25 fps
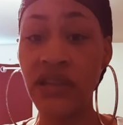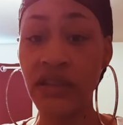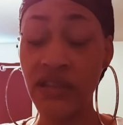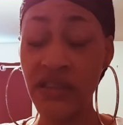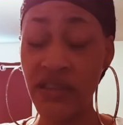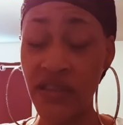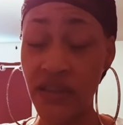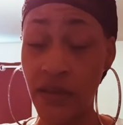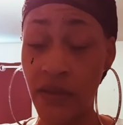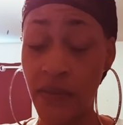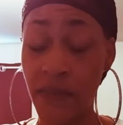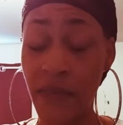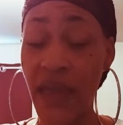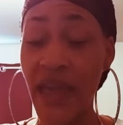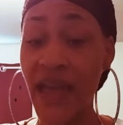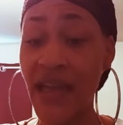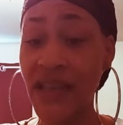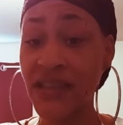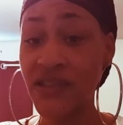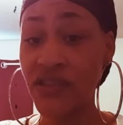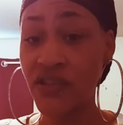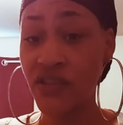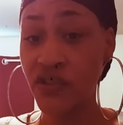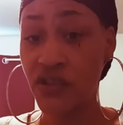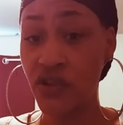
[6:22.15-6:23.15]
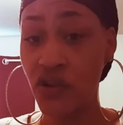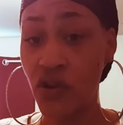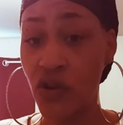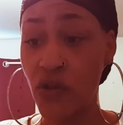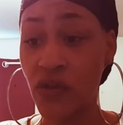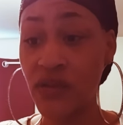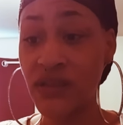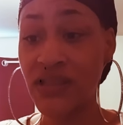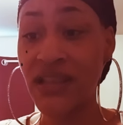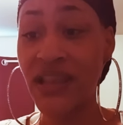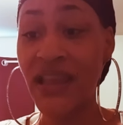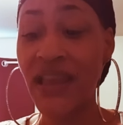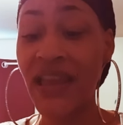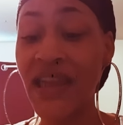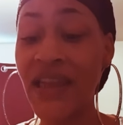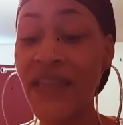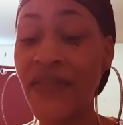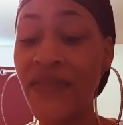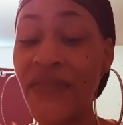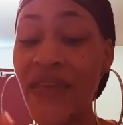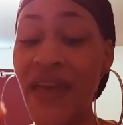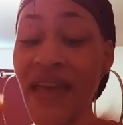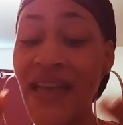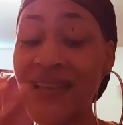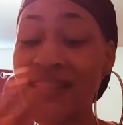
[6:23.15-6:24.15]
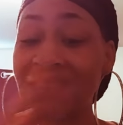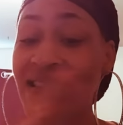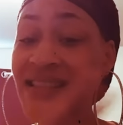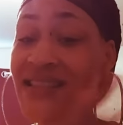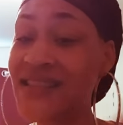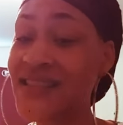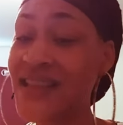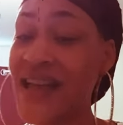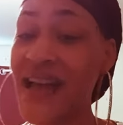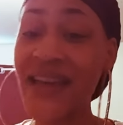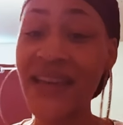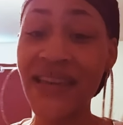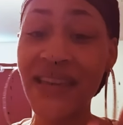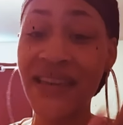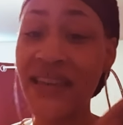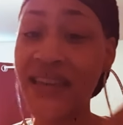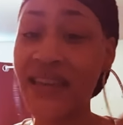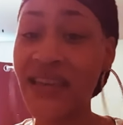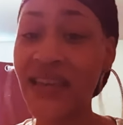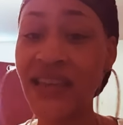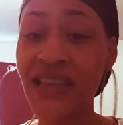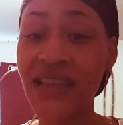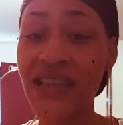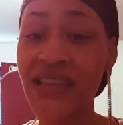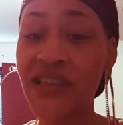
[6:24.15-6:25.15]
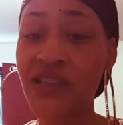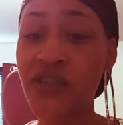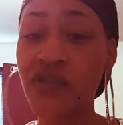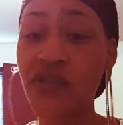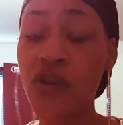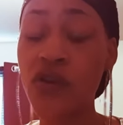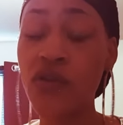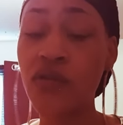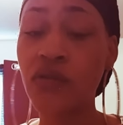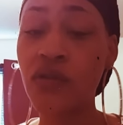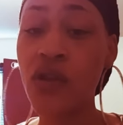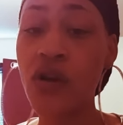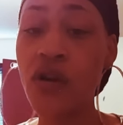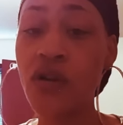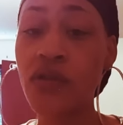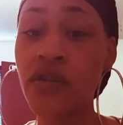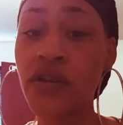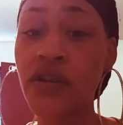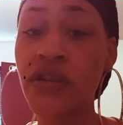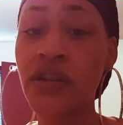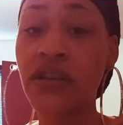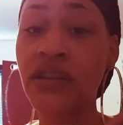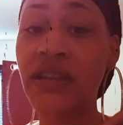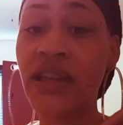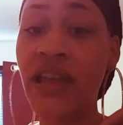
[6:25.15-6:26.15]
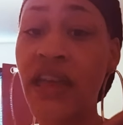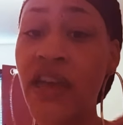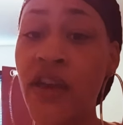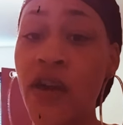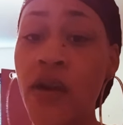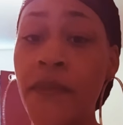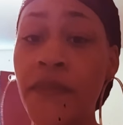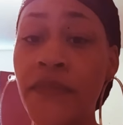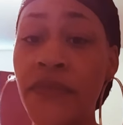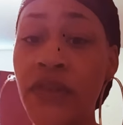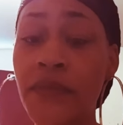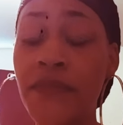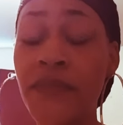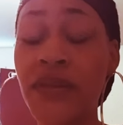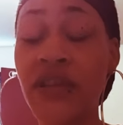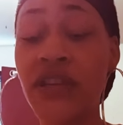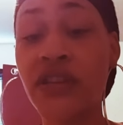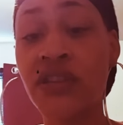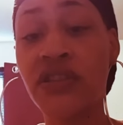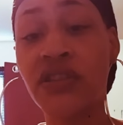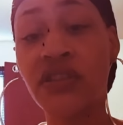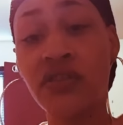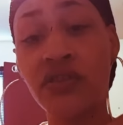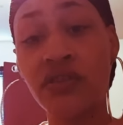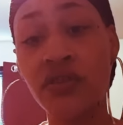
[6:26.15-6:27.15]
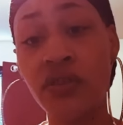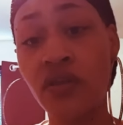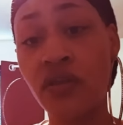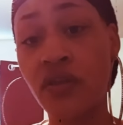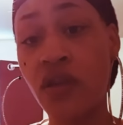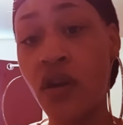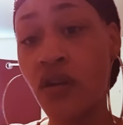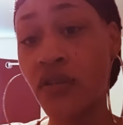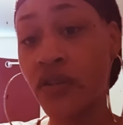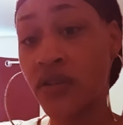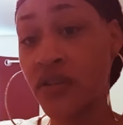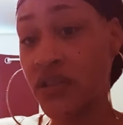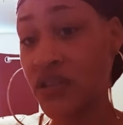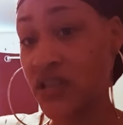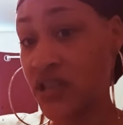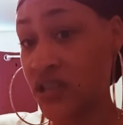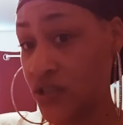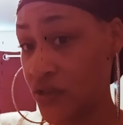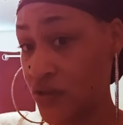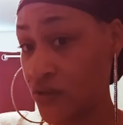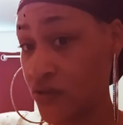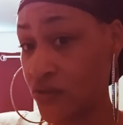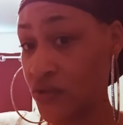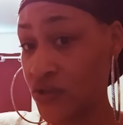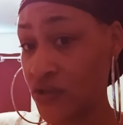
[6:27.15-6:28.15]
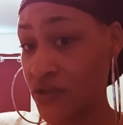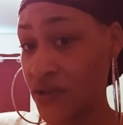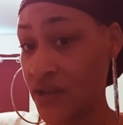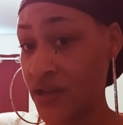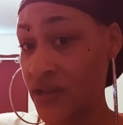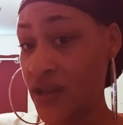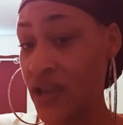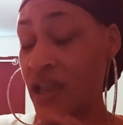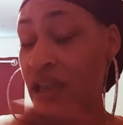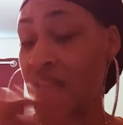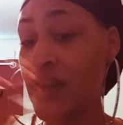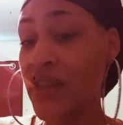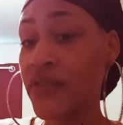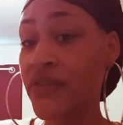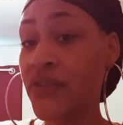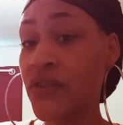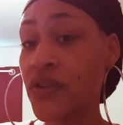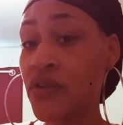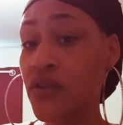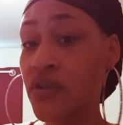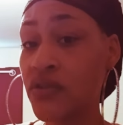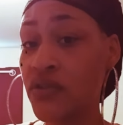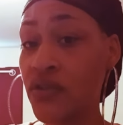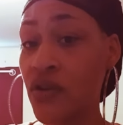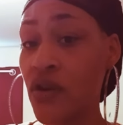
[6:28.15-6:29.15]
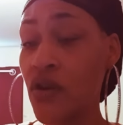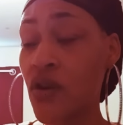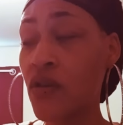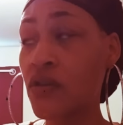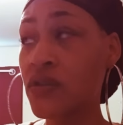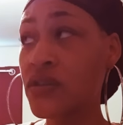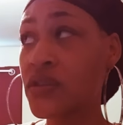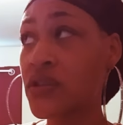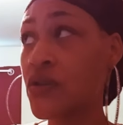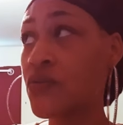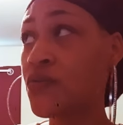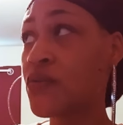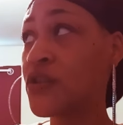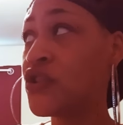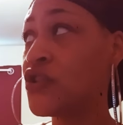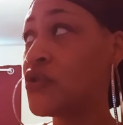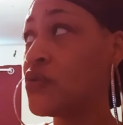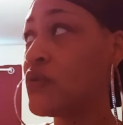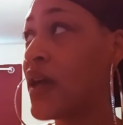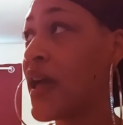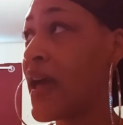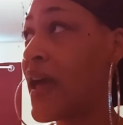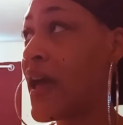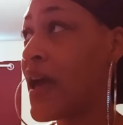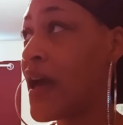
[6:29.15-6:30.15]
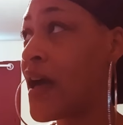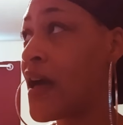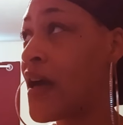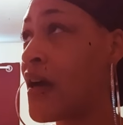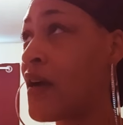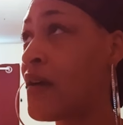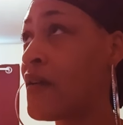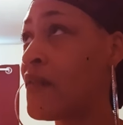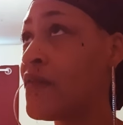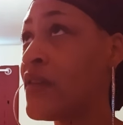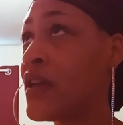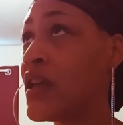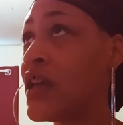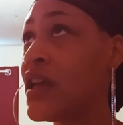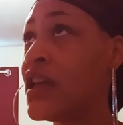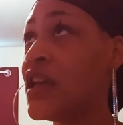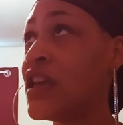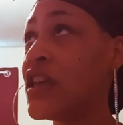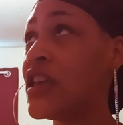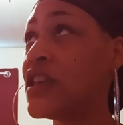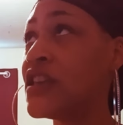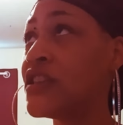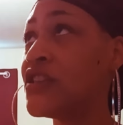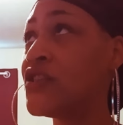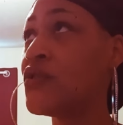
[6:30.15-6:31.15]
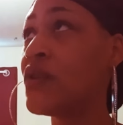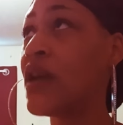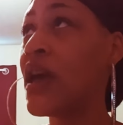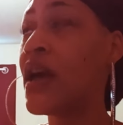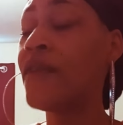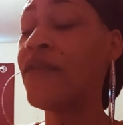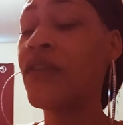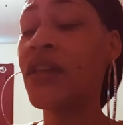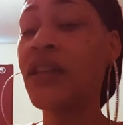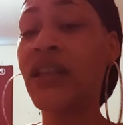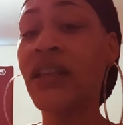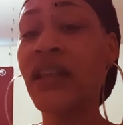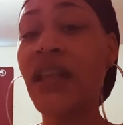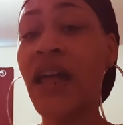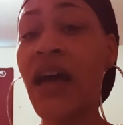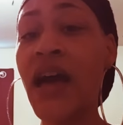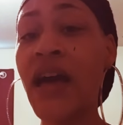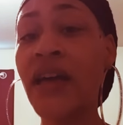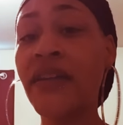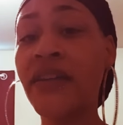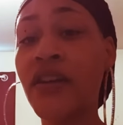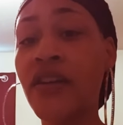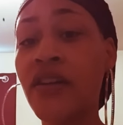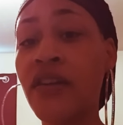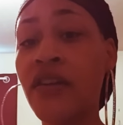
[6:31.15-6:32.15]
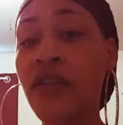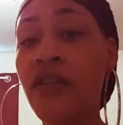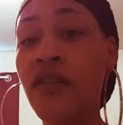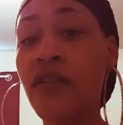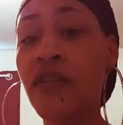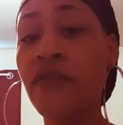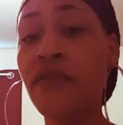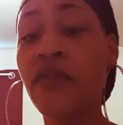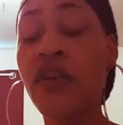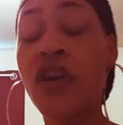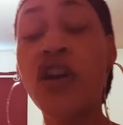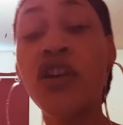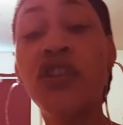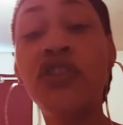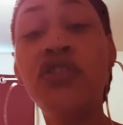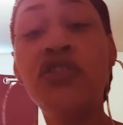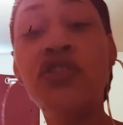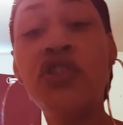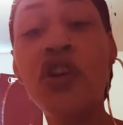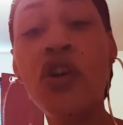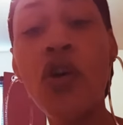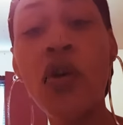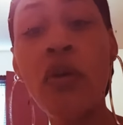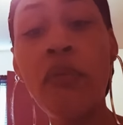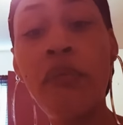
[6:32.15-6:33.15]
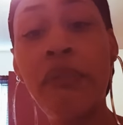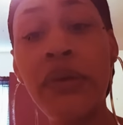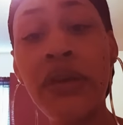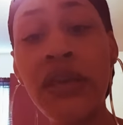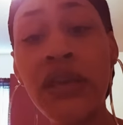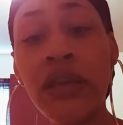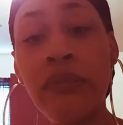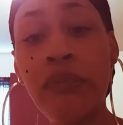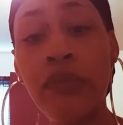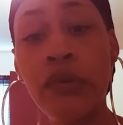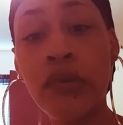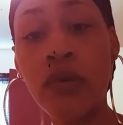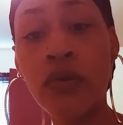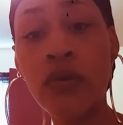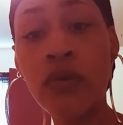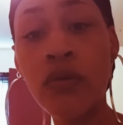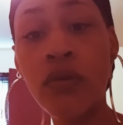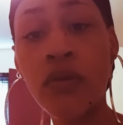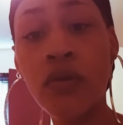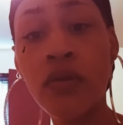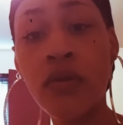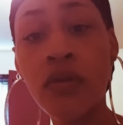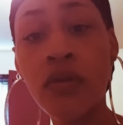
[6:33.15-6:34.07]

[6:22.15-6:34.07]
in them as adults. And that psyche is no longer going to help them because they're no longer children. They're adults. So what you have is you have a lot of adult people